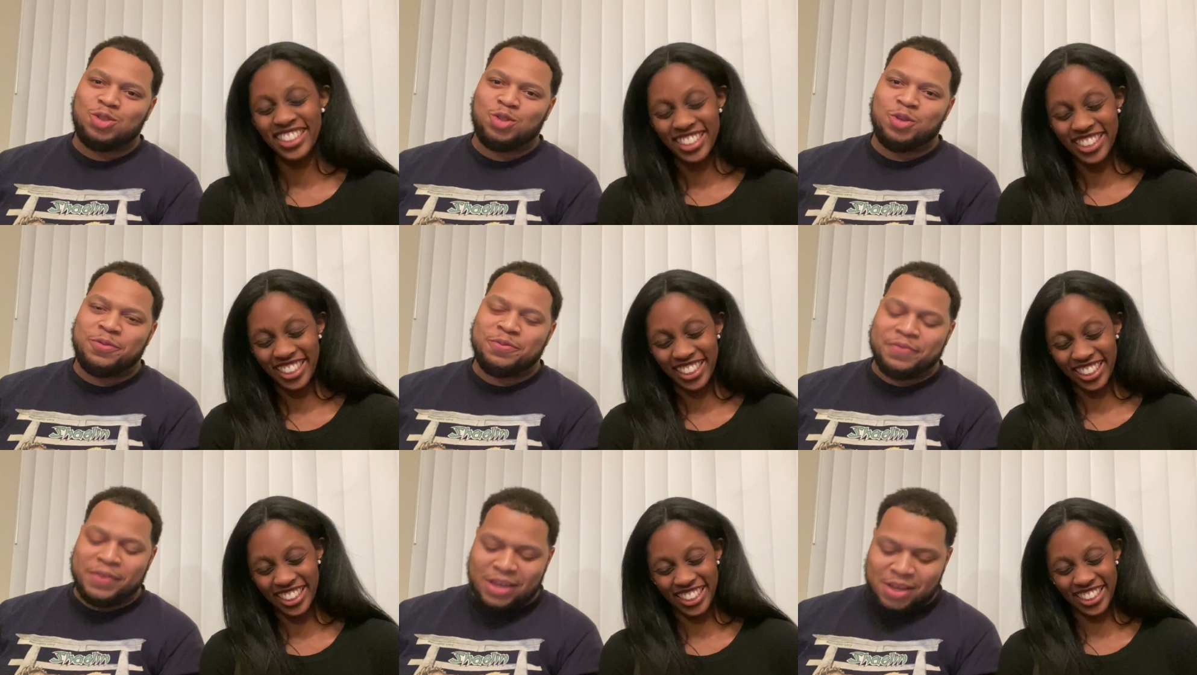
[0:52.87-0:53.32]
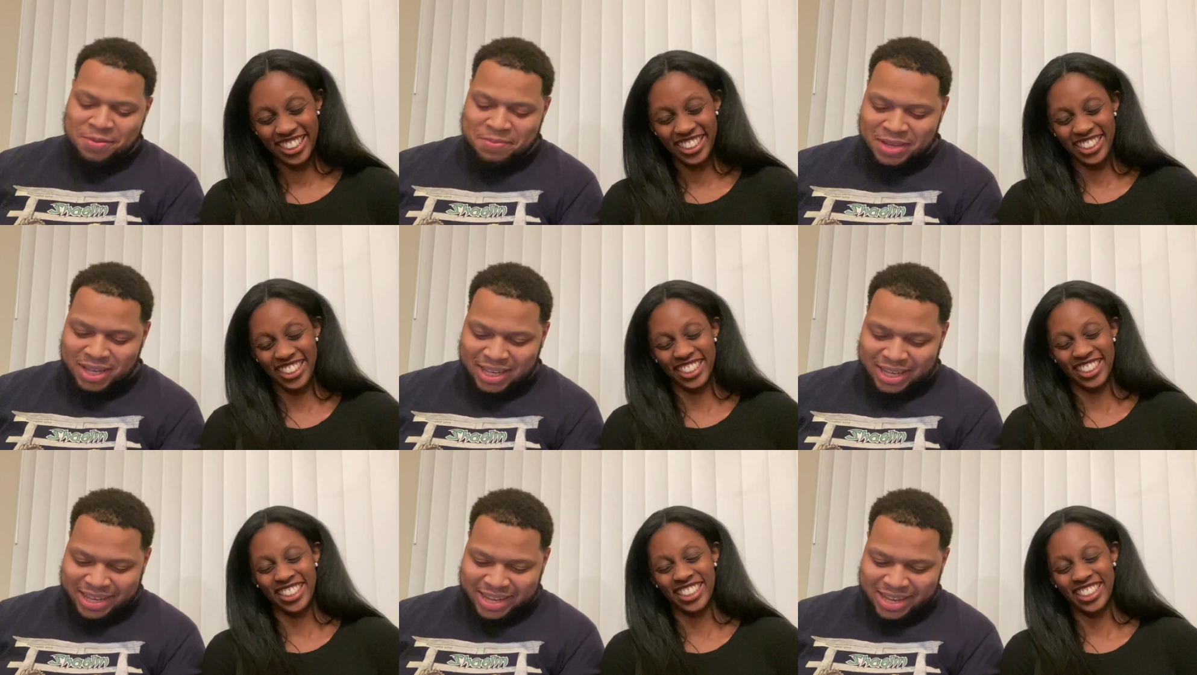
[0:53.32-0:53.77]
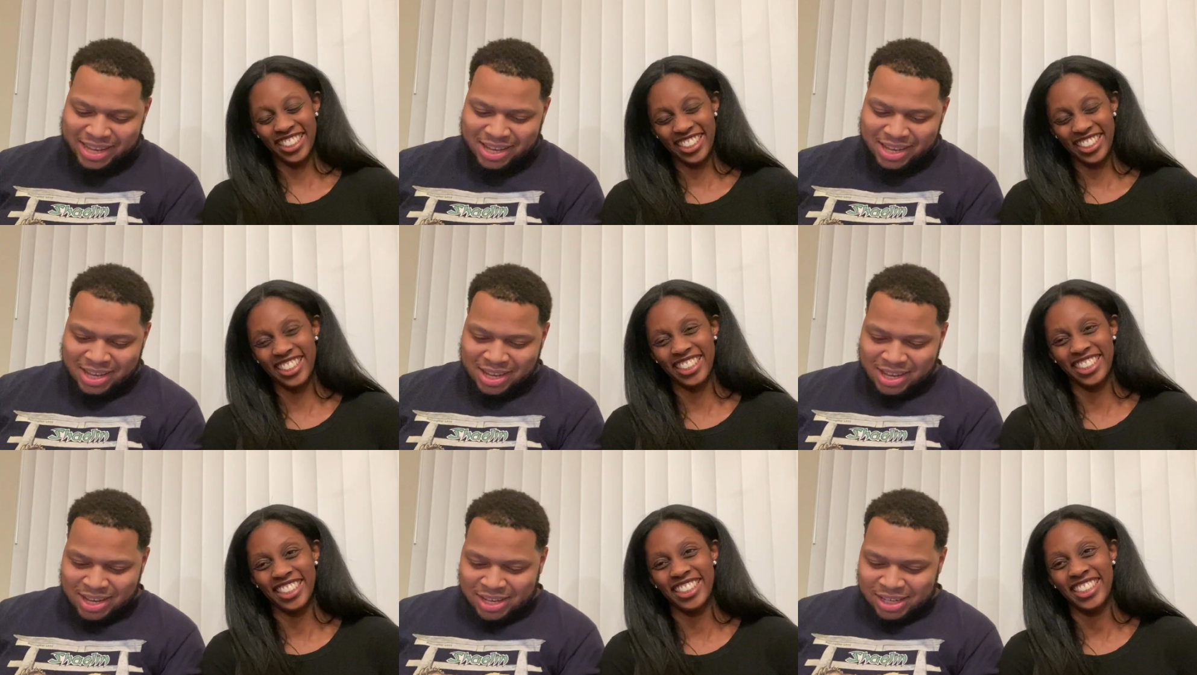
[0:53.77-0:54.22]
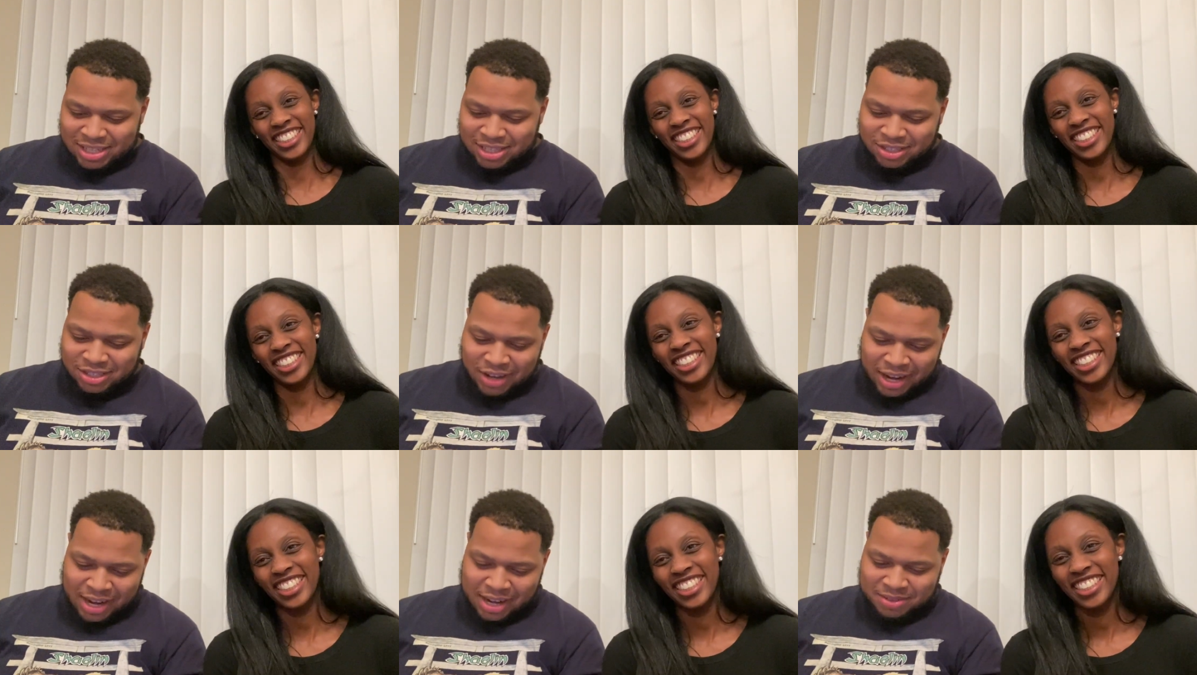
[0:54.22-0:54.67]
Speaker 1: You feel me, cuz?
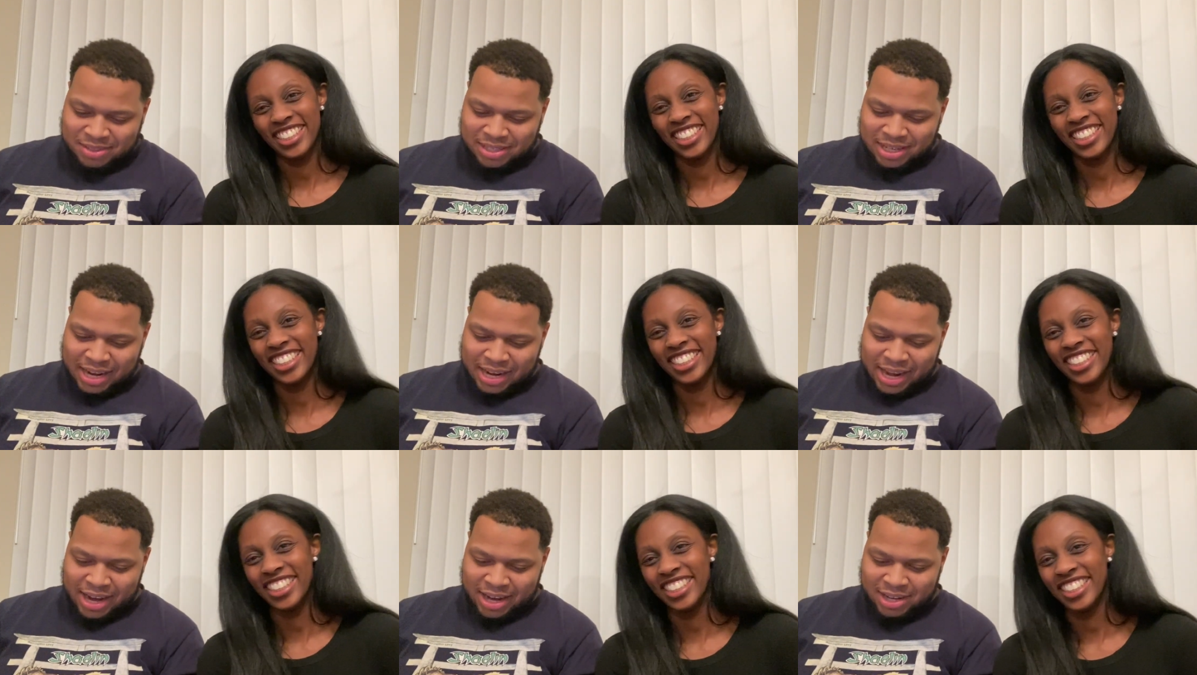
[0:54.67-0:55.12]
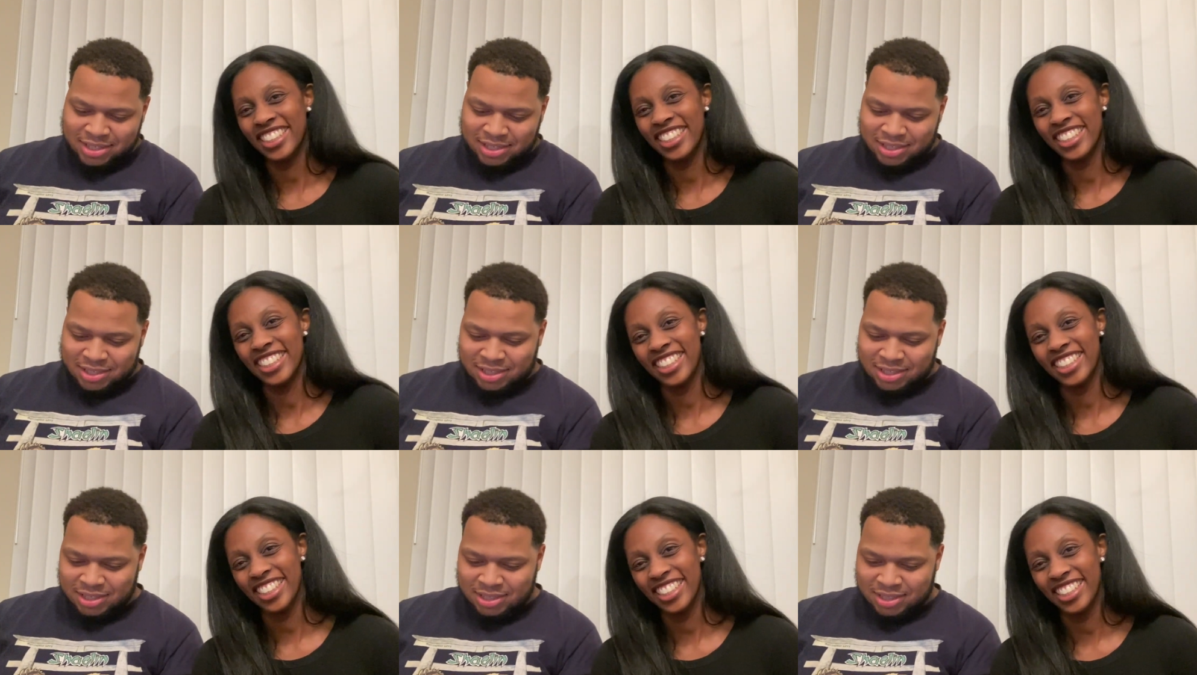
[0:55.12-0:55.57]
Straight up to the answers.